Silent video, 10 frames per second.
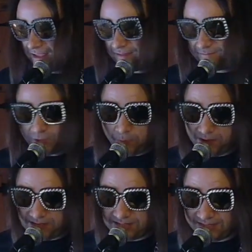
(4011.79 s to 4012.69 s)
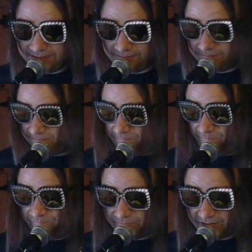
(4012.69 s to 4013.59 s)
no pun intended
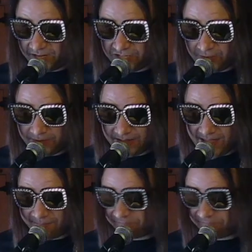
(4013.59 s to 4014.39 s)
on a Cheetahmen game.